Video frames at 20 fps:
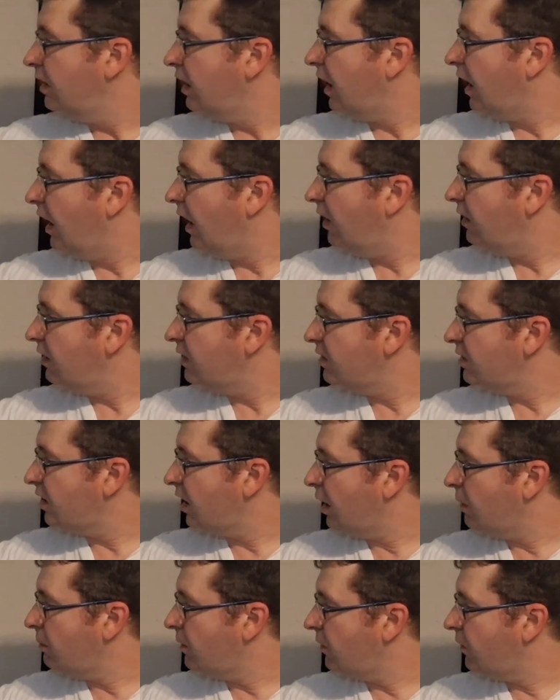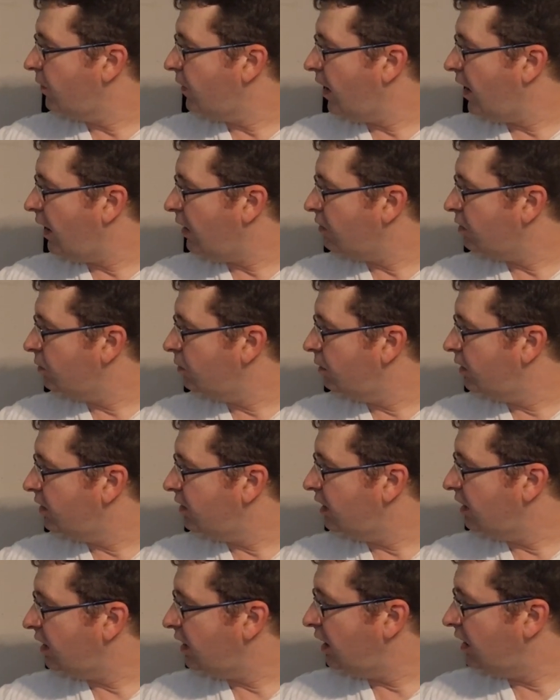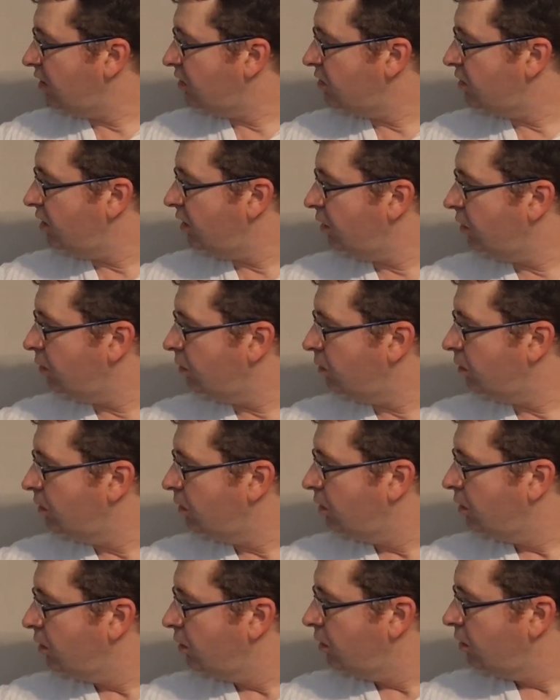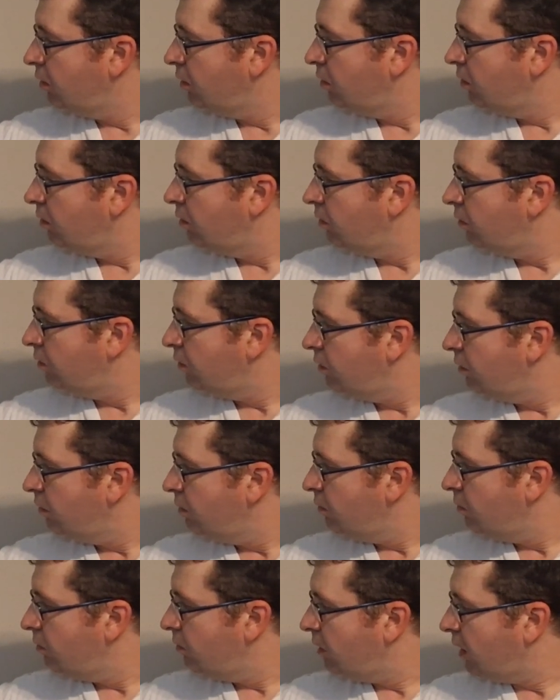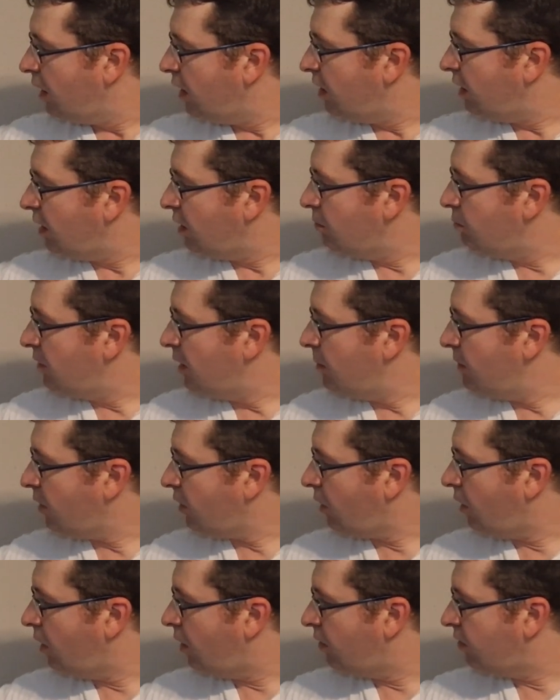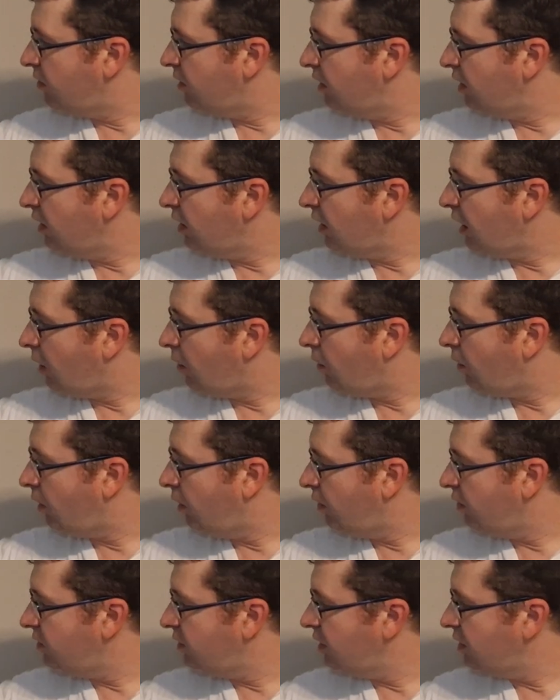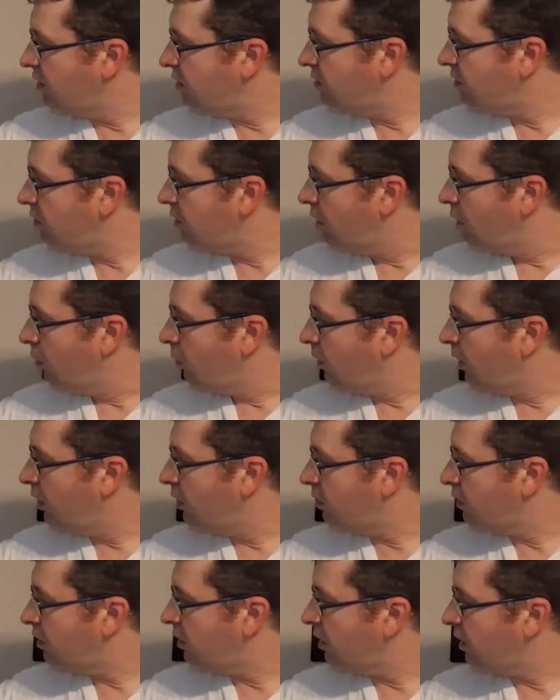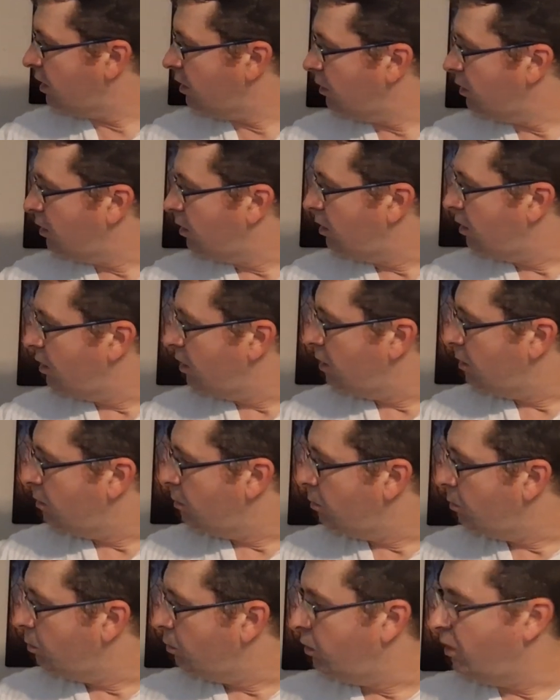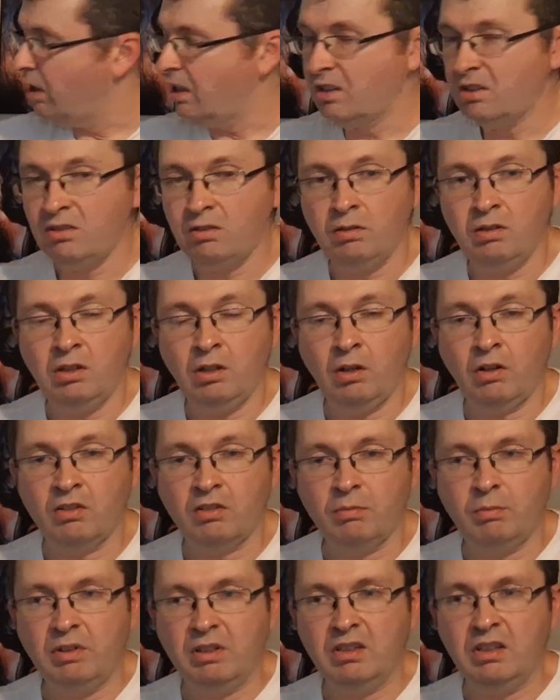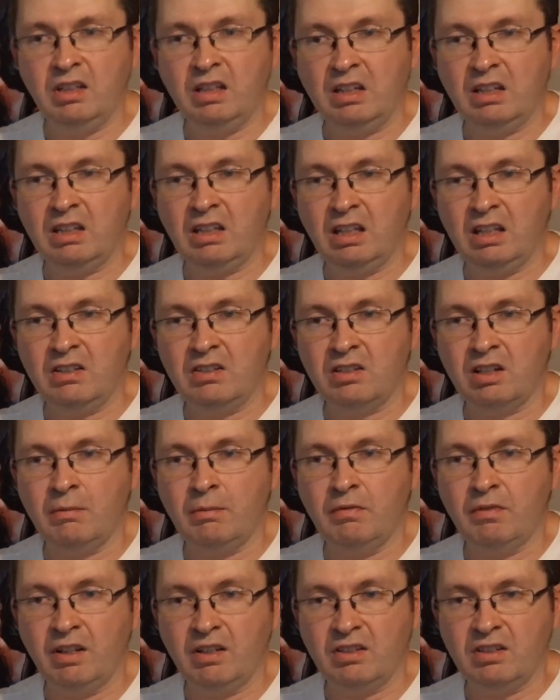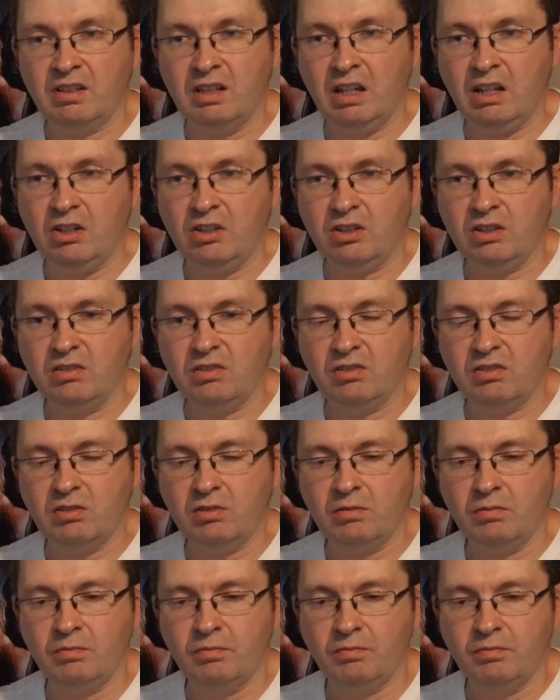they have the same effects on what they can do. How they can mimic a haunting, and how hauntings regularly put it to the ultimate link in some investigations.